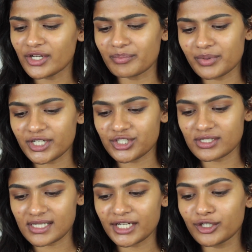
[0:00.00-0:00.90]

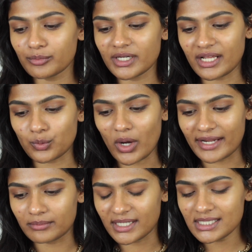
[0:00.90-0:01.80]
temperatures and humid
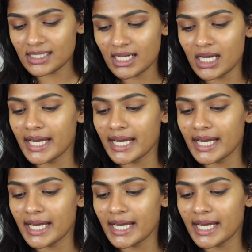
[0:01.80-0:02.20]
environments.